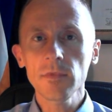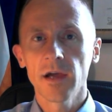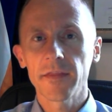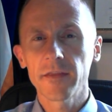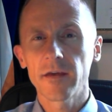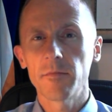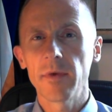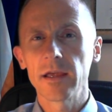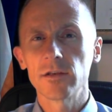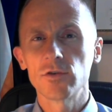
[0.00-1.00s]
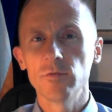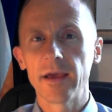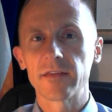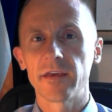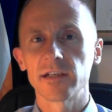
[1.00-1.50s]
I think there are two
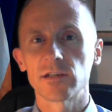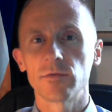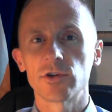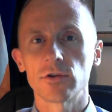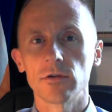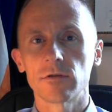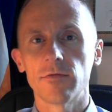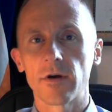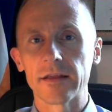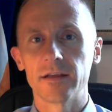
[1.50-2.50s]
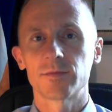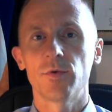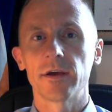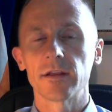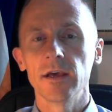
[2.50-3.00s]
main things that we should look for at this
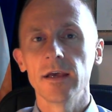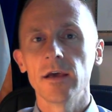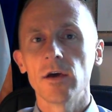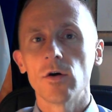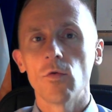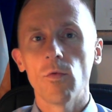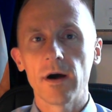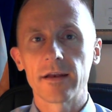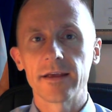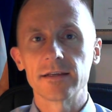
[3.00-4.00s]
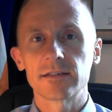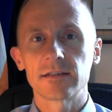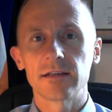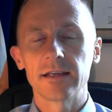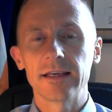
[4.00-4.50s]
point. One
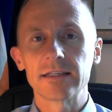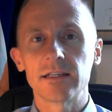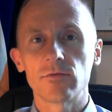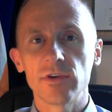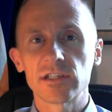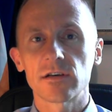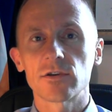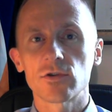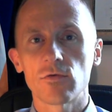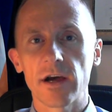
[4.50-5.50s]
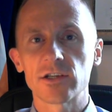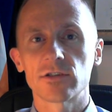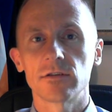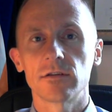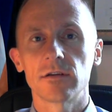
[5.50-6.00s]
is the research
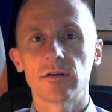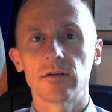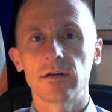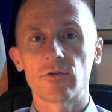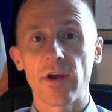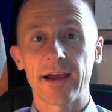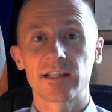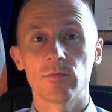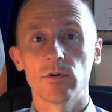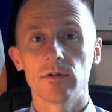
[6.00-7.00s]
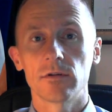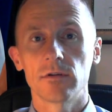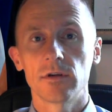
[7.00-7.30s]
question tractable?